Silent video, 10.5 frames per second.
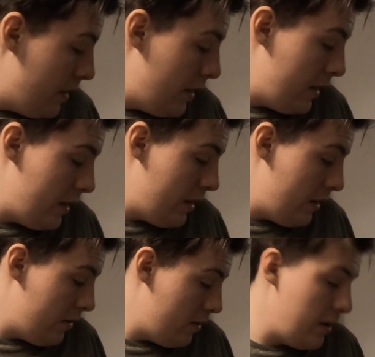
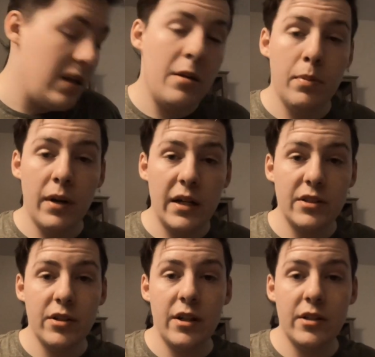The knee
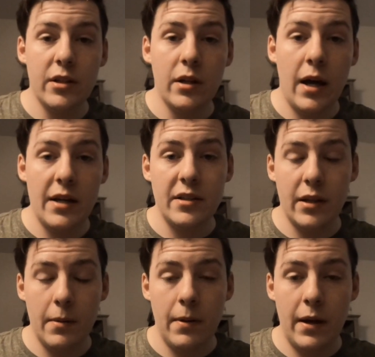blaster has
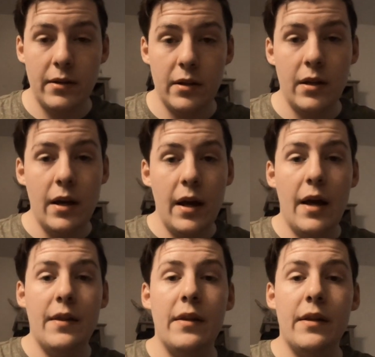to get painted,
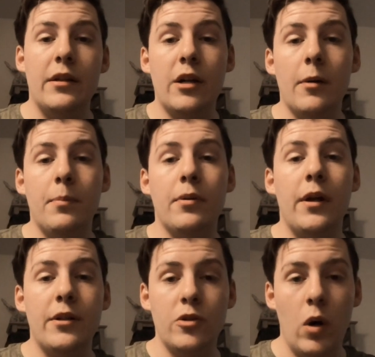and then the gut
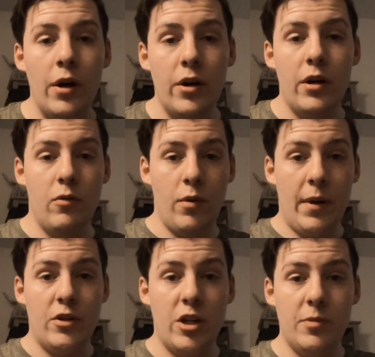plate, so underneath
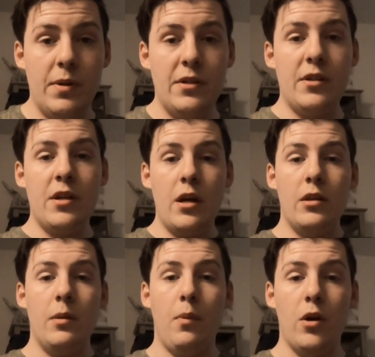where my chest piece is,
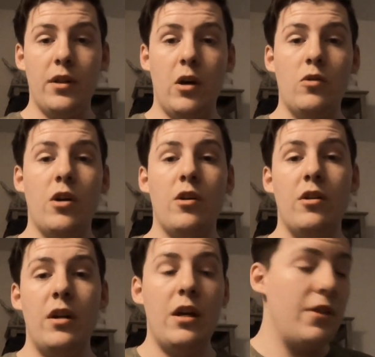the part that goes
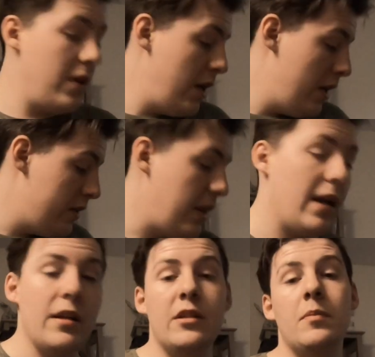underneath,
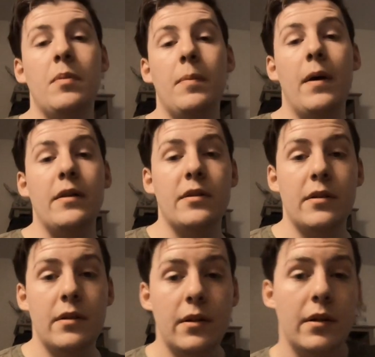that needs to be
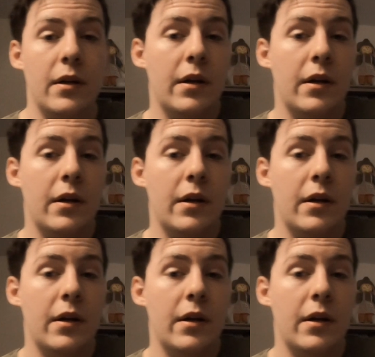painted.